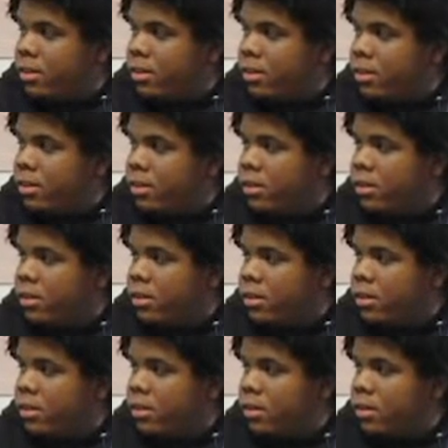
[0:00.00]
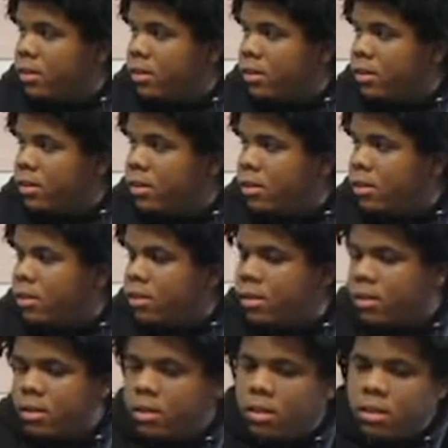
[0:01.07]

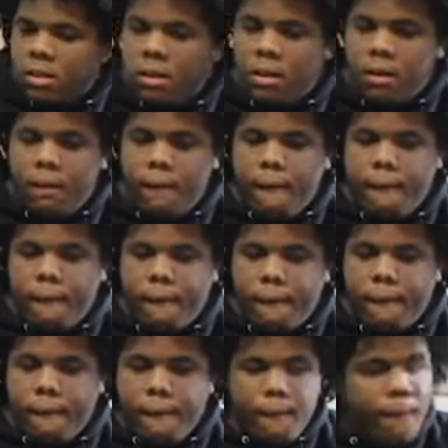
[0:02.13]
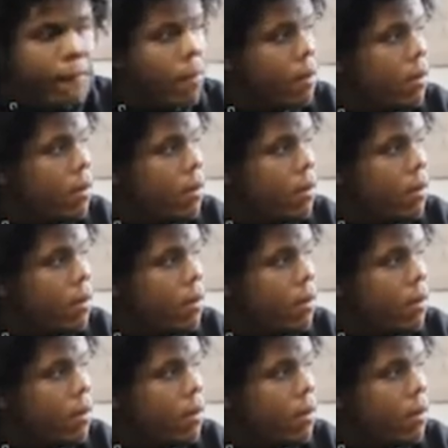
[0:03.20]
(silence)